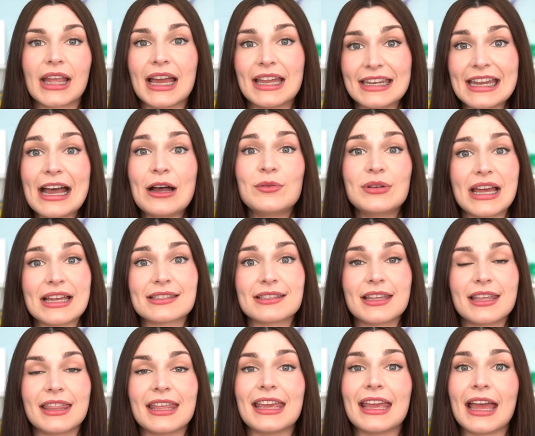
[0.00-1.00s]
And now
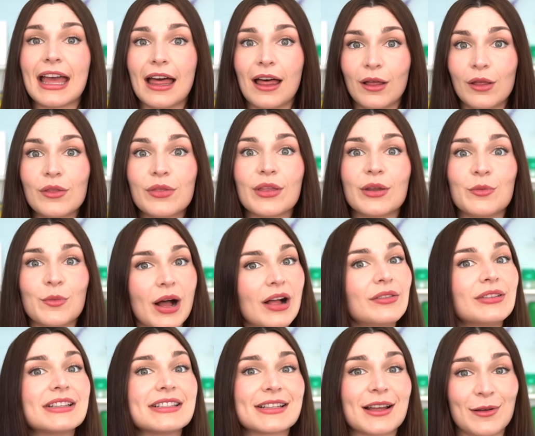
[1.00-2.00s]
Nestle, the health and
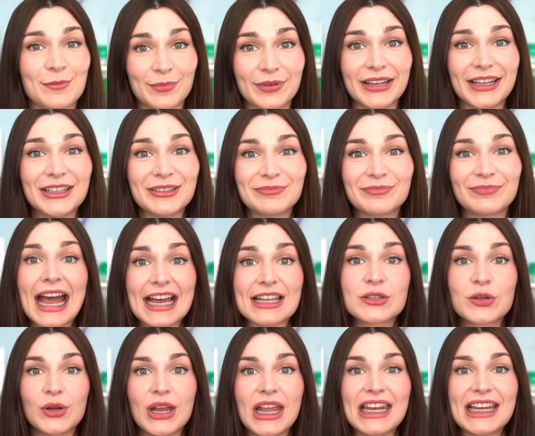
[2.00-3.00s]
wellness company, has
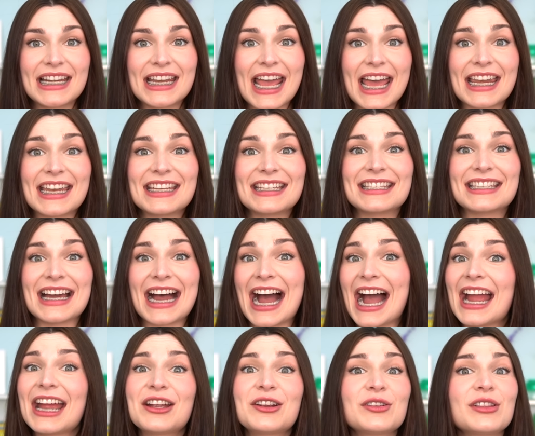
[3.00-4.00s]
created an
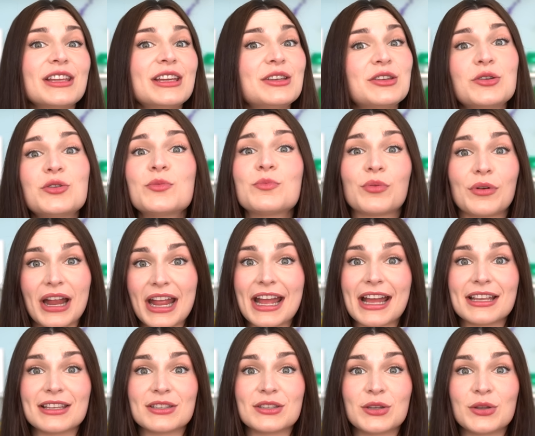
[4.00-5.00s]
entirely new
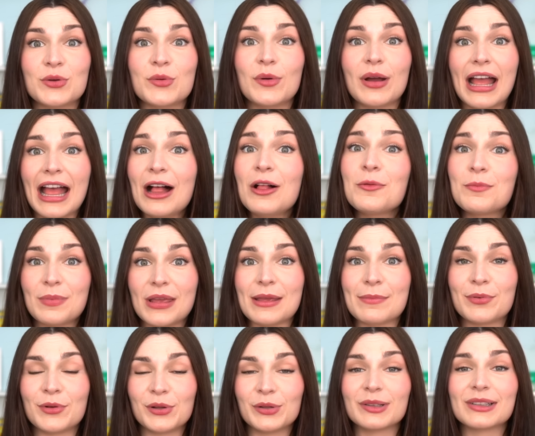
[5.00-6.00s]
brand to help
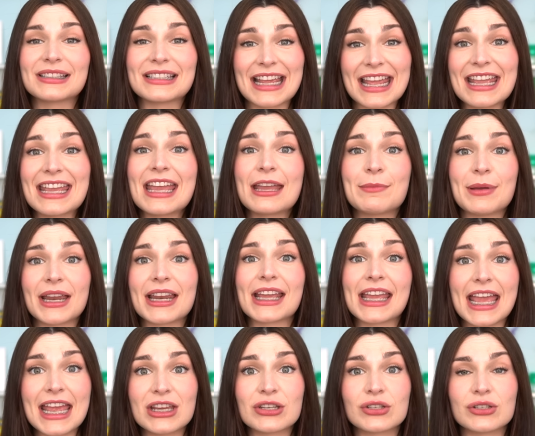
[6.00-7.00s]
people taking
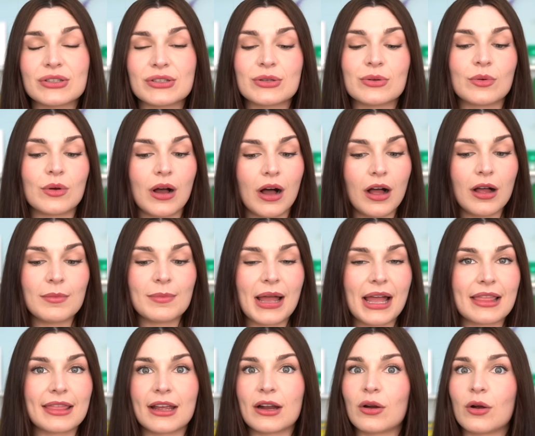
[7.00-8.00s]
medication to
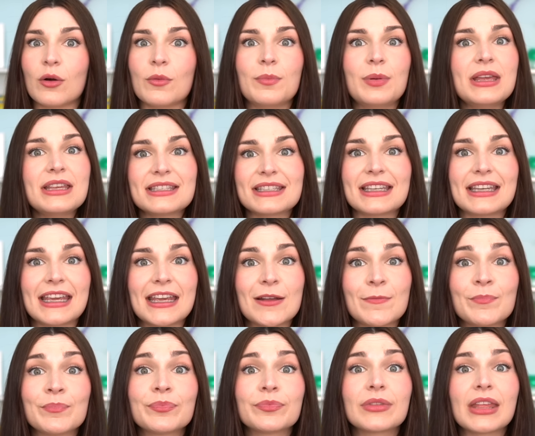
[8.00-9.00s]
combat their
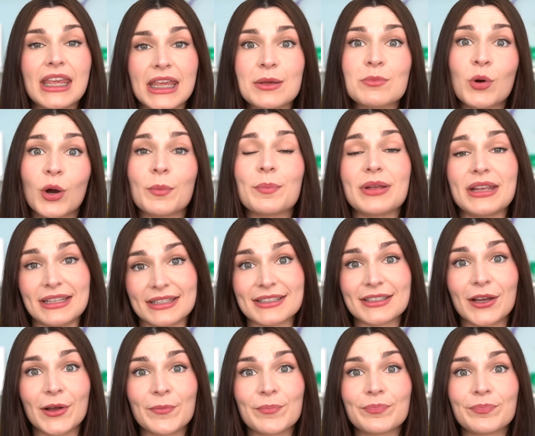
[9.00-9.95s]
obesity eat more pizza.